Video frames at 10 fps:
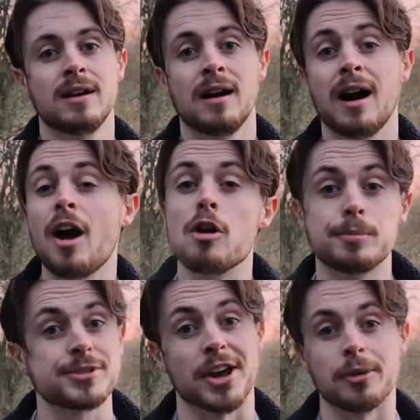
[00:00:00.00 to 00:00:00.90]
I
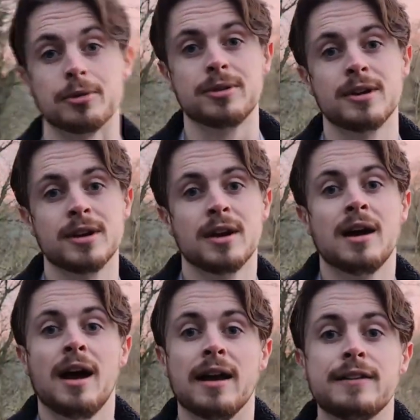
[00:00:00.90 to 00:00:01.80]
hope so.
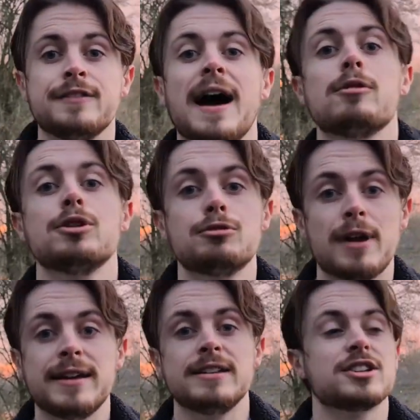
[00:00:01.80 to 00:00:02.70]
And if now you're
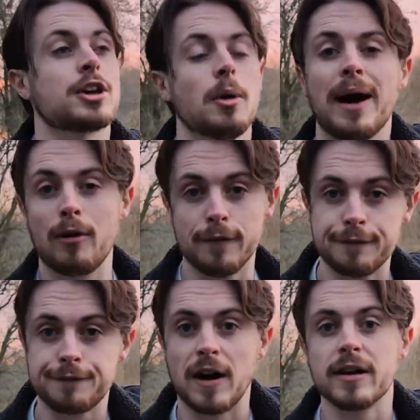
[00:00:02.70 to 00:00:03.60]
ready to go out and
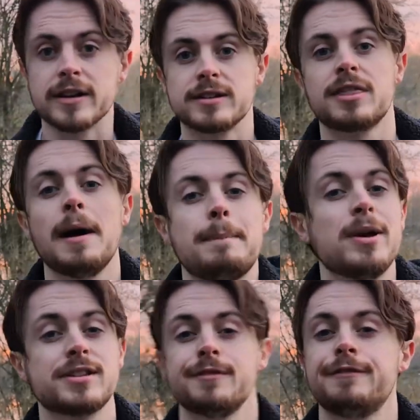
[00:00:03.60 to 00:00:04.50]
find that
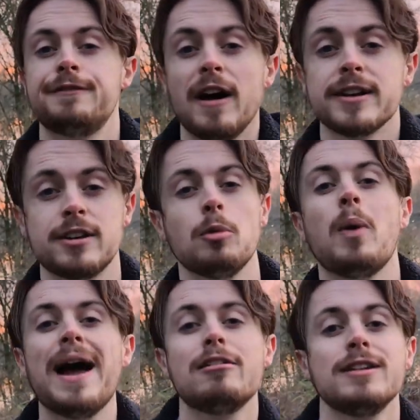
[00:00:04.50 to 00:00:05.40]
person, find her,
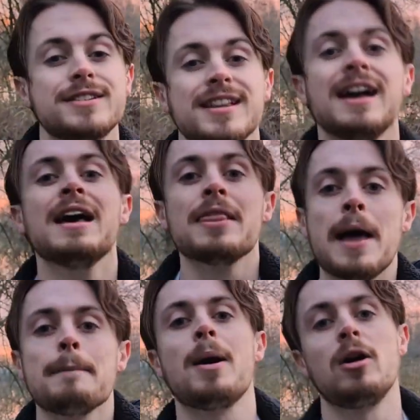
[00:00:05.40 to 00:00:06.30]
where is
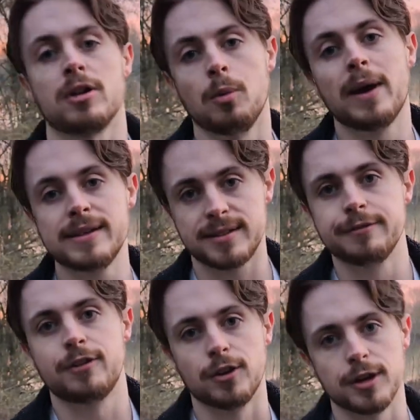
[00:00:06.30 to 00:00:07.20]
that partner waiting
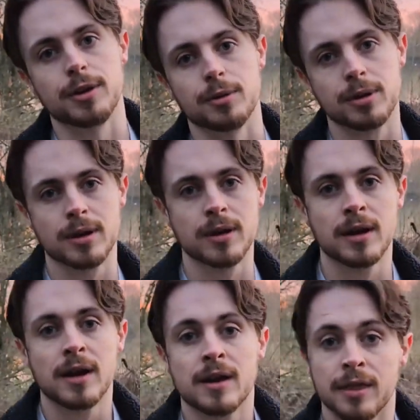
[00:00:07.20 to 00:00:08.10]
for you?
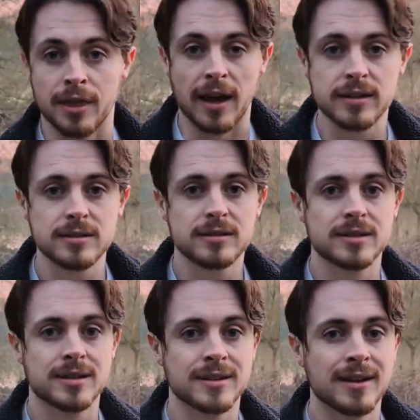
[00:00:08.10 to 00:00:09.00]
Then
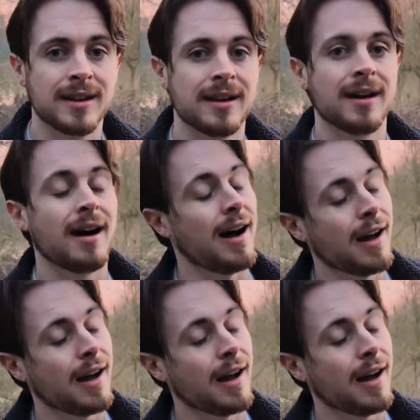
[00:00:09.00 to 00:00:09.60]
I